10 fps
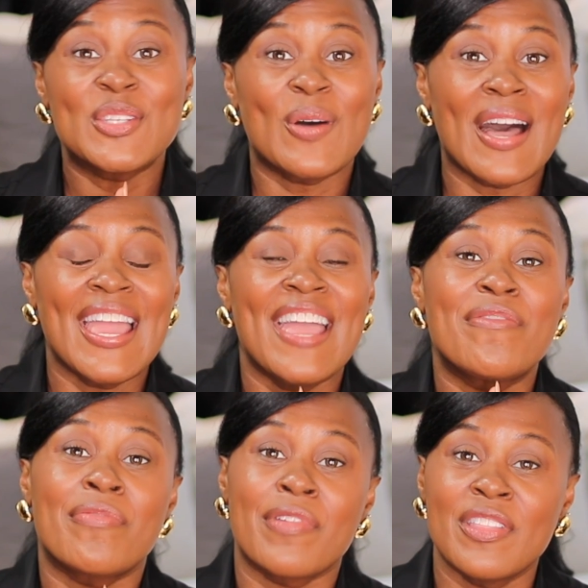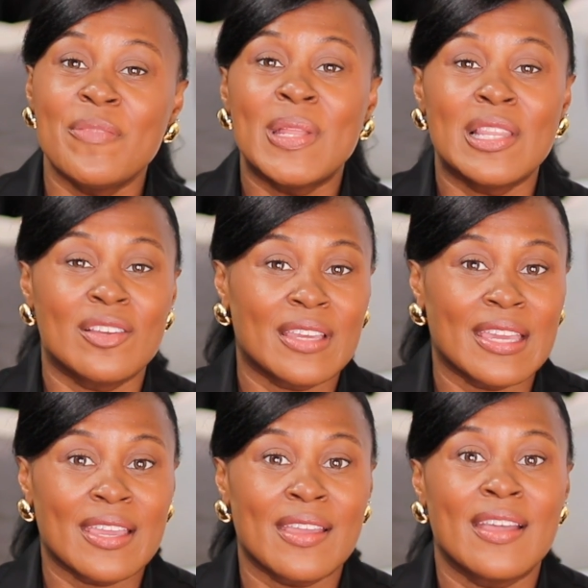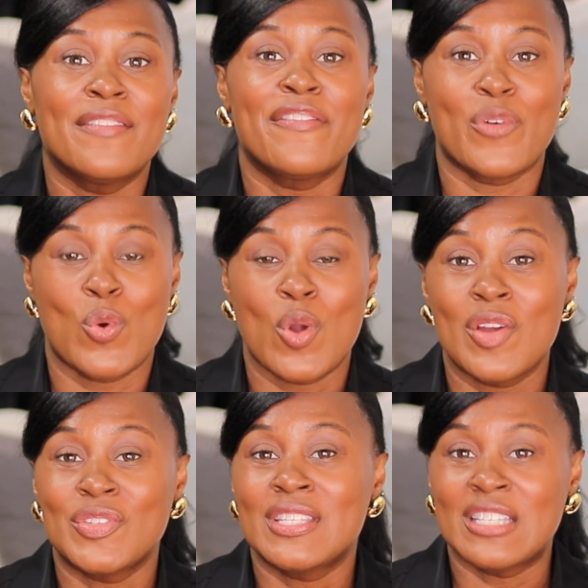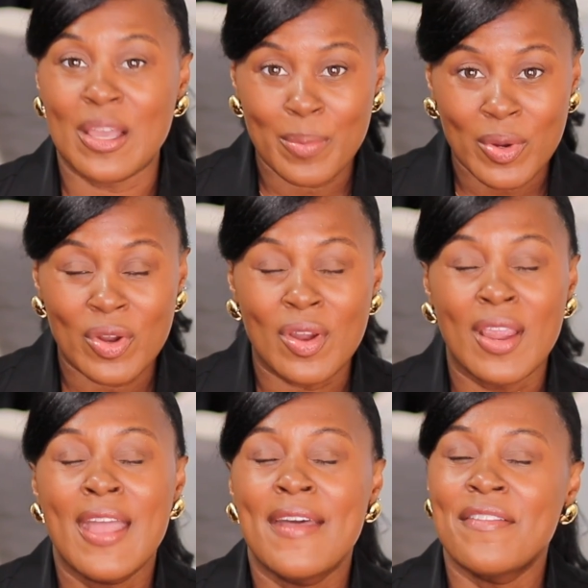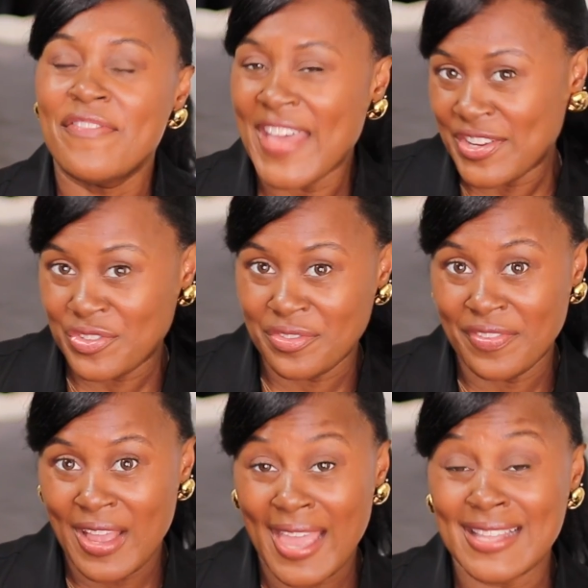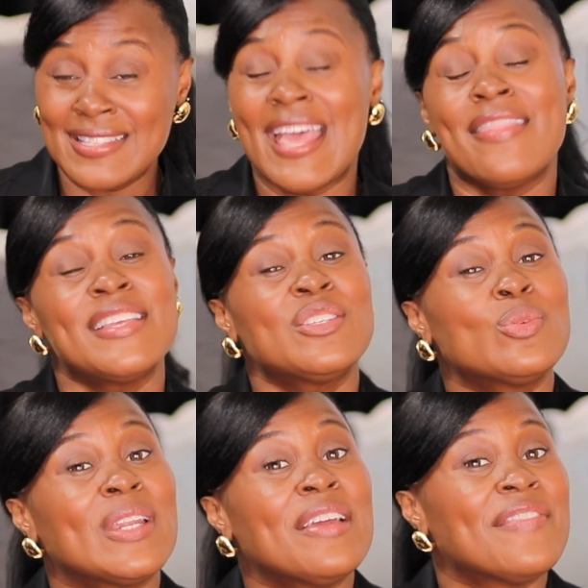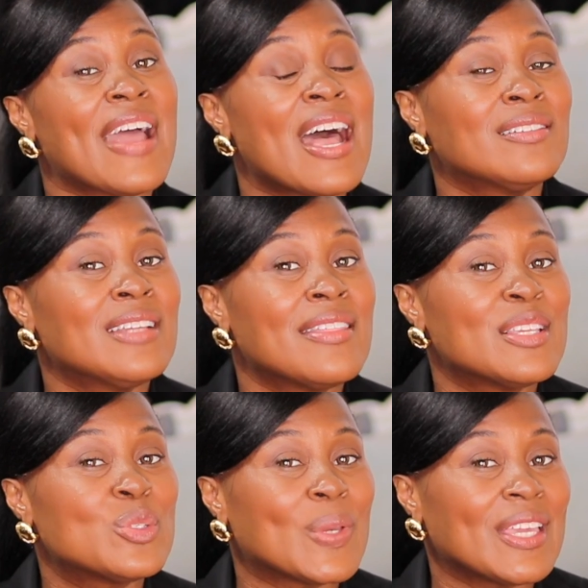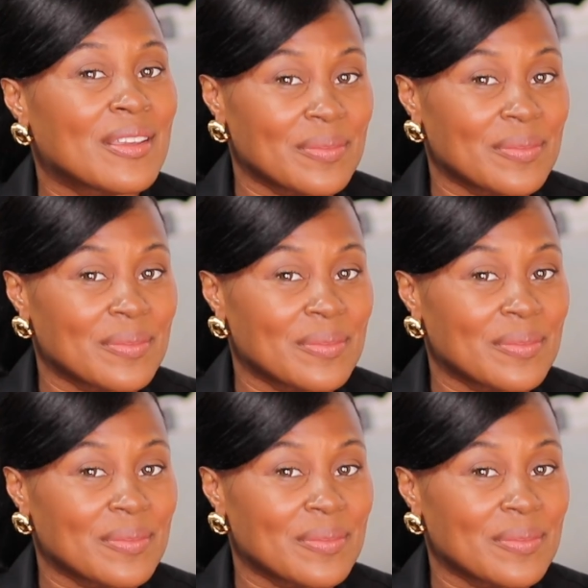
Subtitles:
So I have really been looking for summer fashion finds, and this is what I found this week.